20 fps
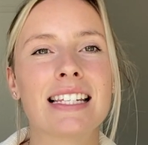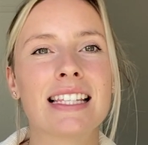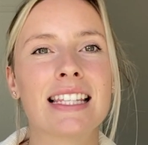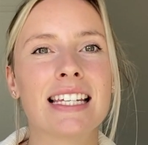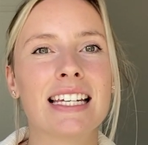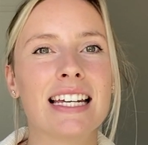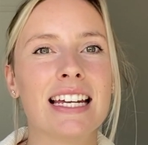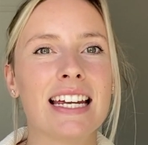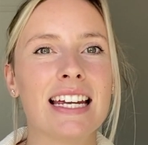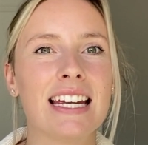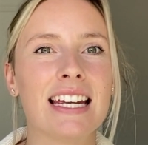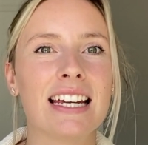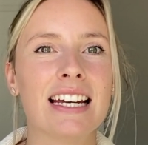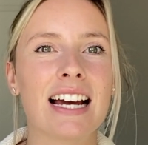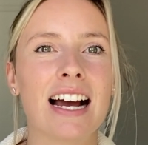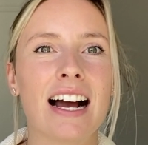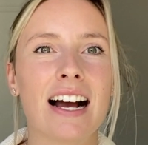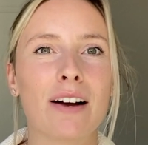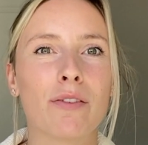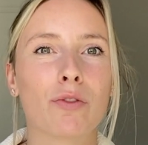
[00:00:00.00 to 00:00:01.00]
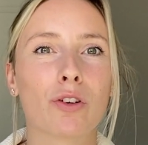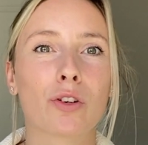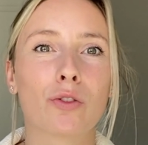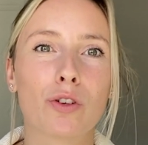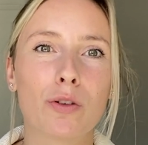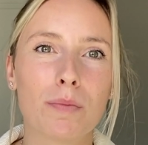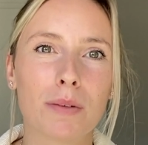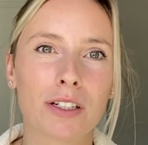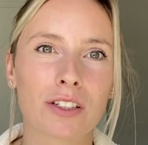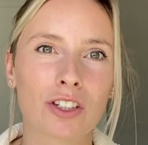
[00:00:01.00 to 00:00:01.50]
the
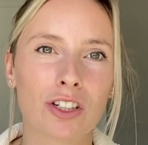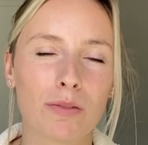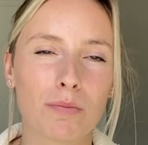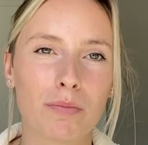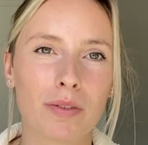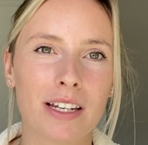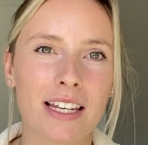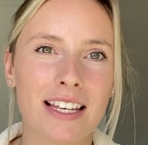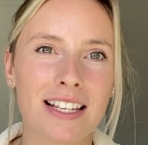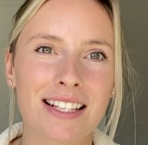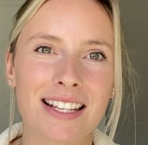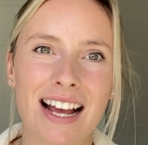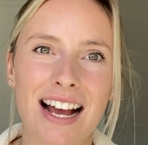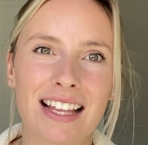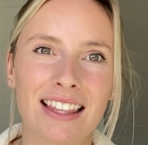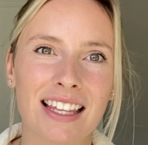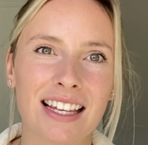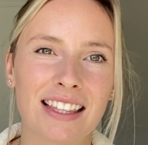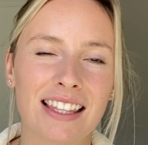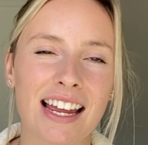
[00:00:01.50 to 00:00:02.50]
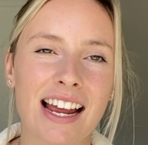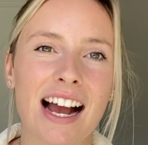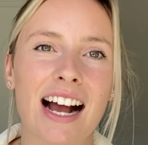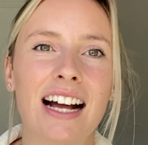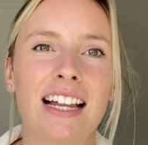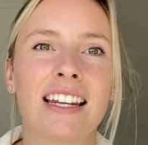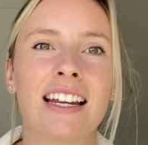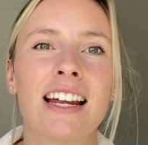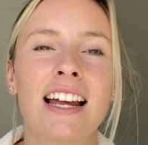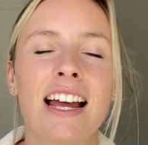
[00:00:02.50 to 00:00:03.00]
recruitment company said that they
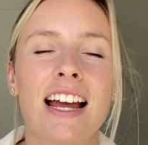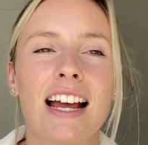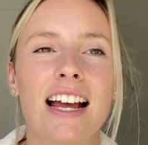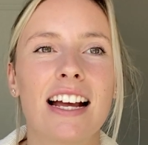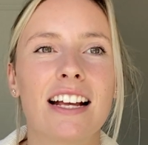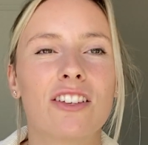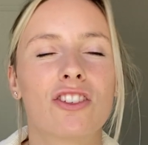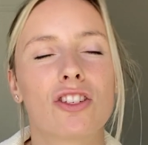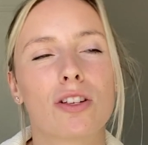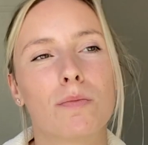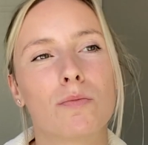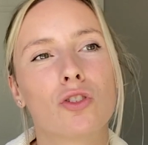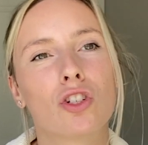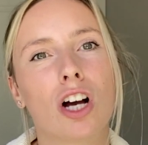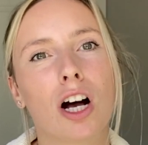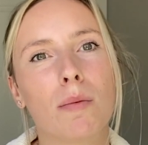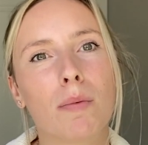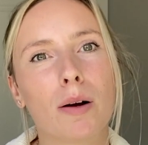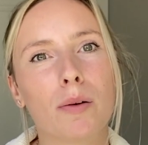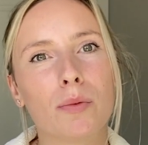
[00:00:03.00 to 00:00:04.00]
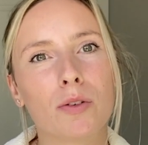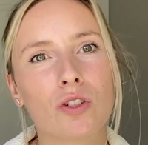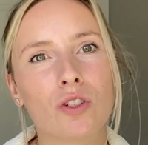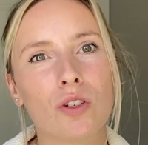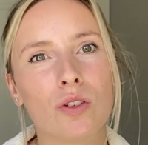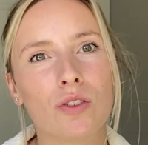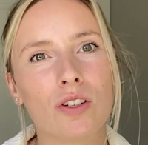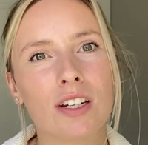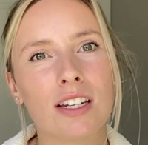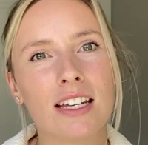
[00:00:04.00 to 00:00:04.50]
had some job
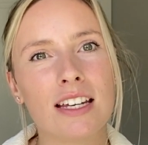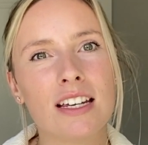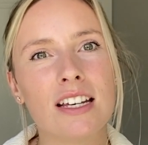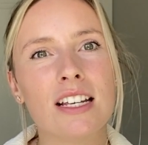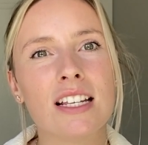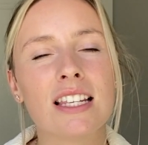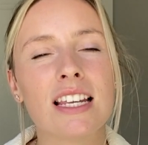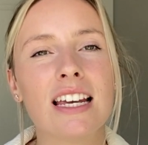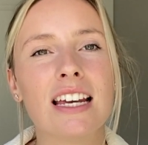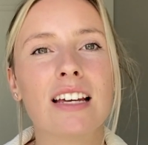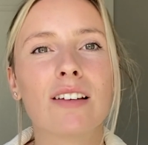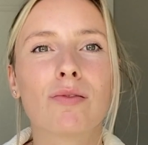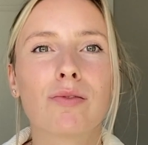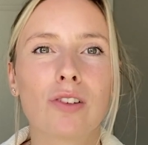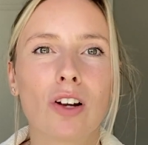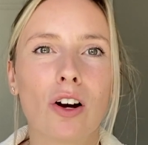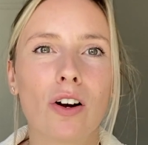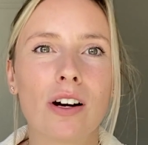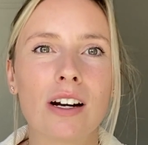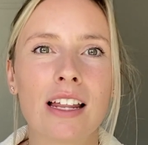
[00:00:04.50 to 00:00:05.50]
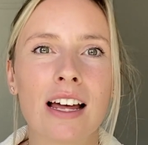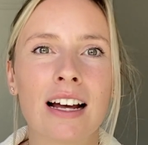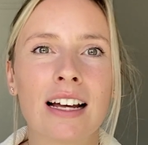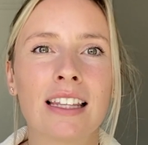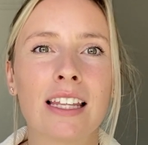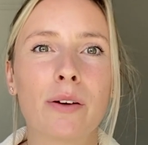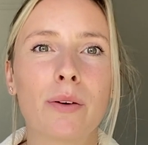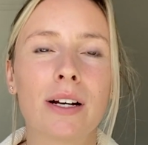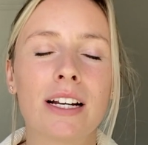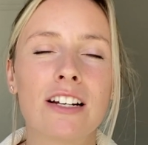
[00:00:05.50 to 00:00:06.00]
opportunities in Florida
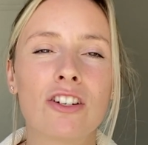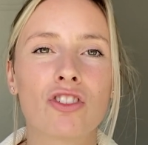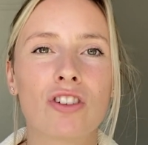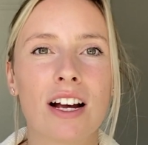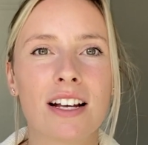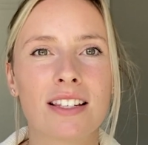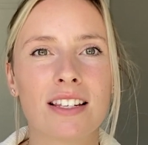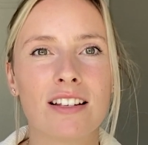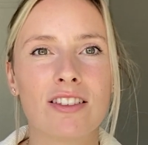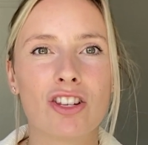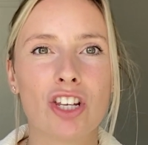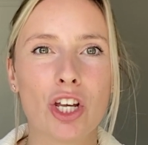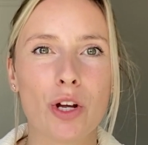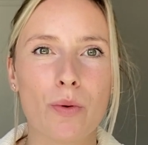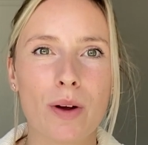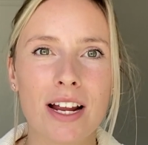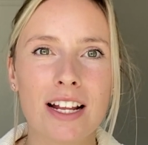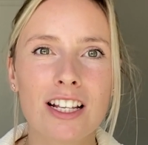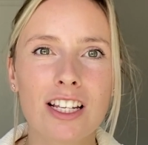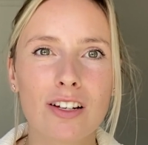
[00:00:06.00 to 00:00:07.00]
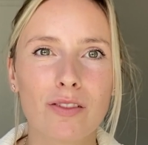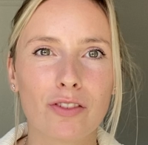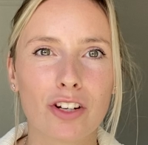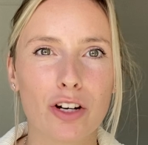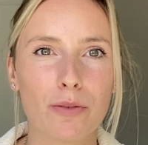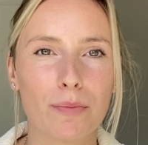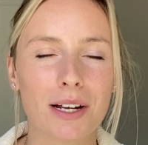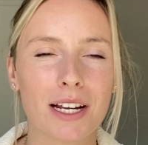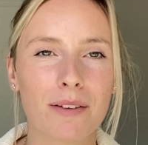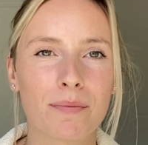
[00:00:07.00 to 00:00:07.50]
and they were interested to
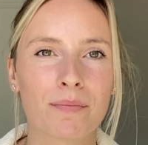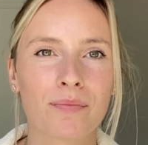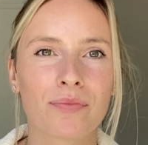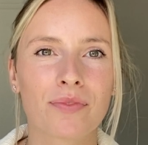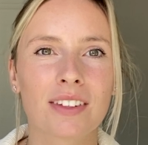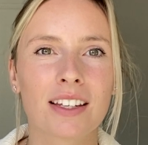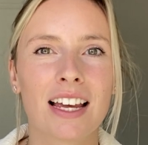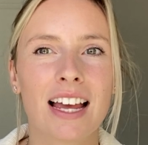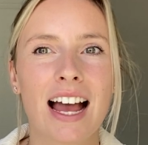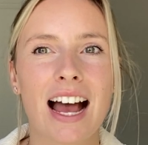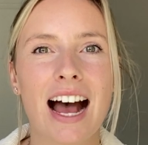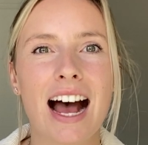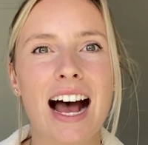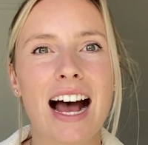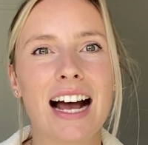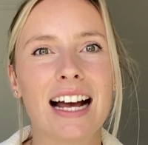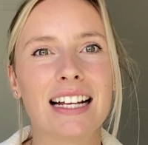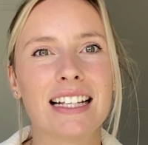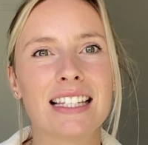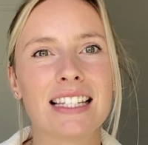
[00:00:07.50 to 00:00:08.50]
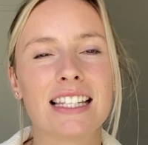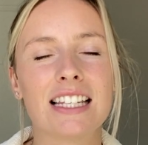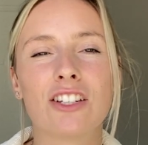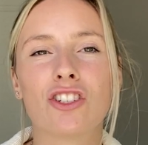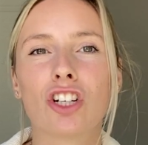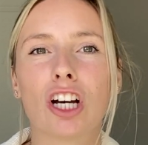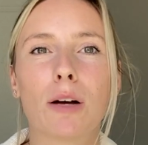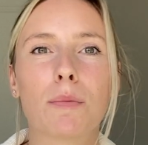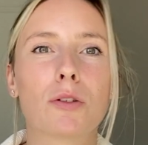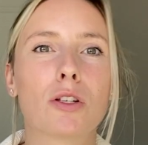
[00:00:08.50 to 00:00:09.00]
interview me, and the
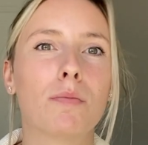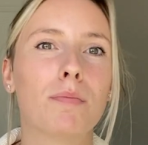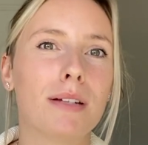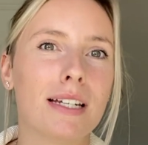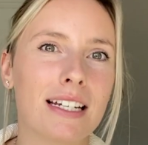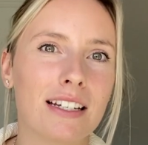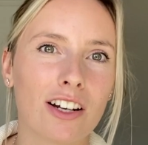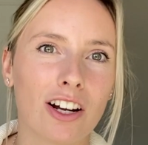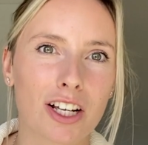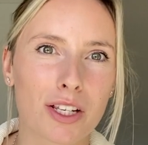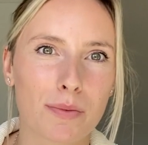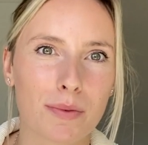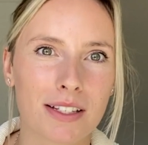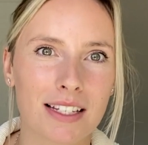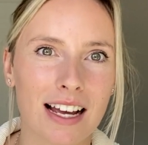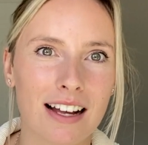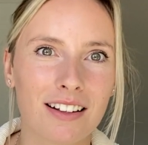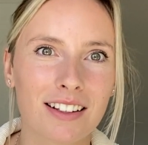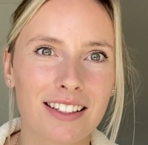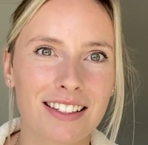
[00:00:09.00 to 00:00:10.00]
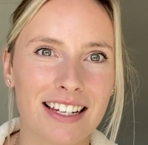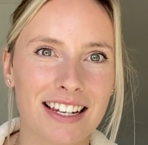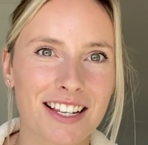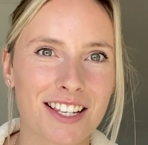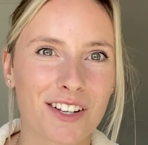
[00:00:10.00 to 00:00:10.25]
jobs would be in hospitality.